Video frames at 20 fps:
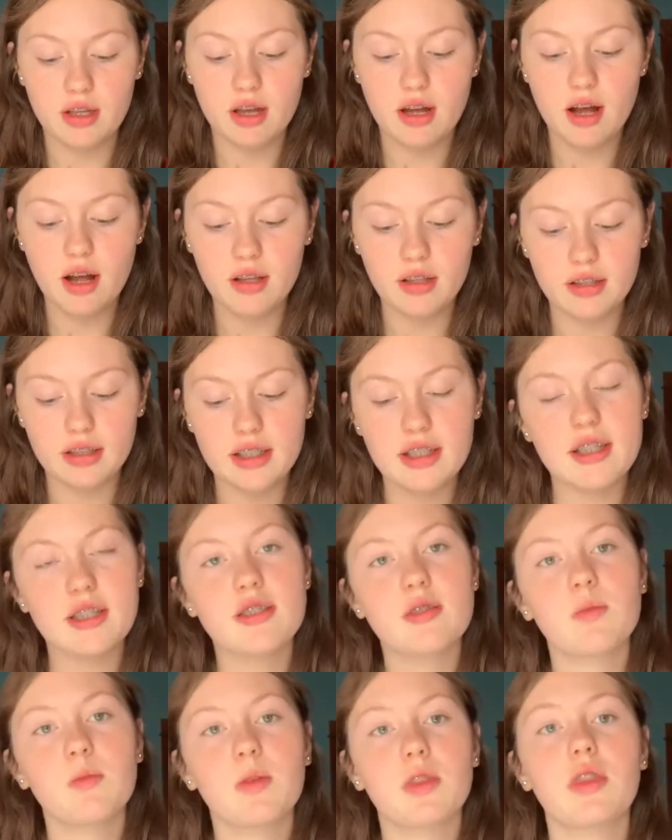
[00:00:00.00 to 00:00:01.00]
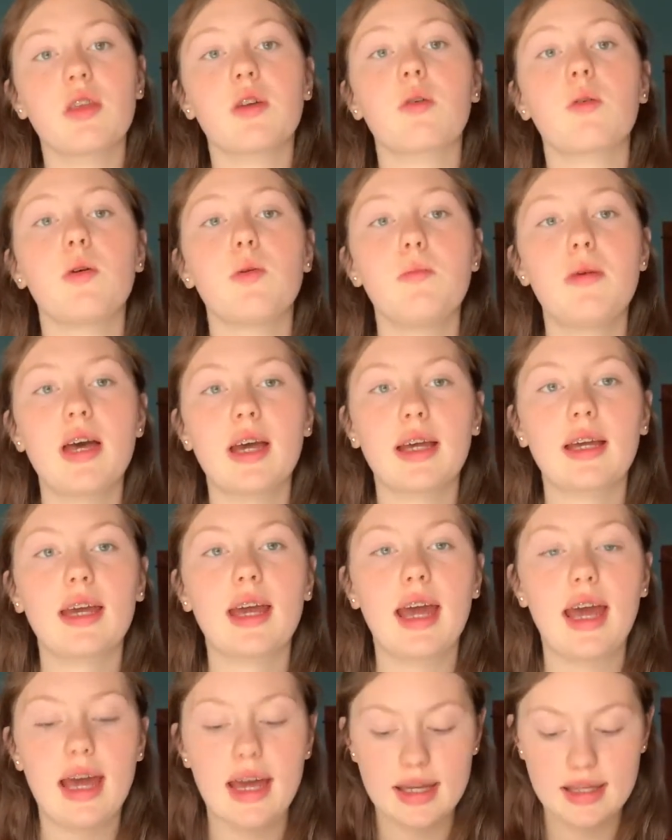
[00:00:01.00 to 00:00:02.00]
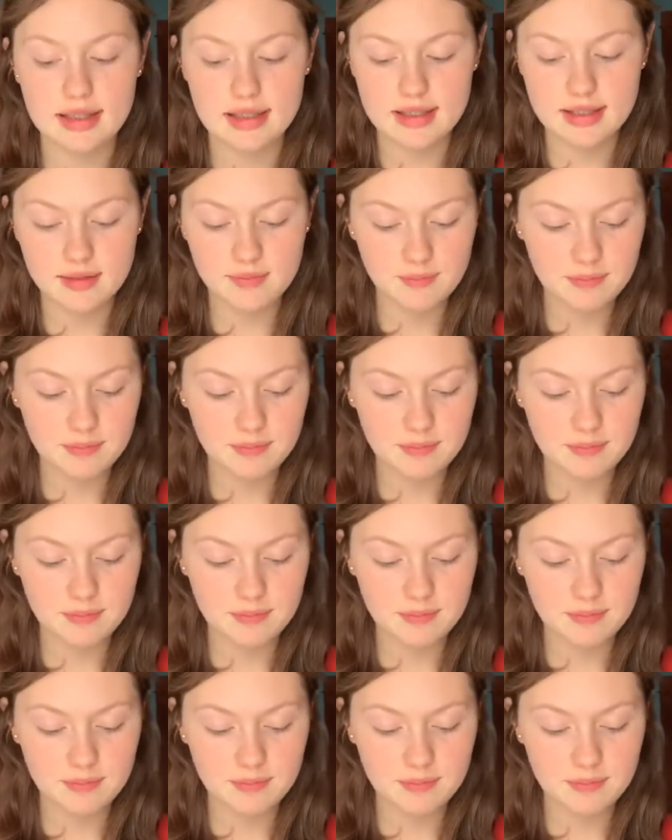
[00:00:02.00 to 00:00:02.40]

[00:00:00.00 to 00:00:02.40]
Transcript: colonies with the Quebec Act.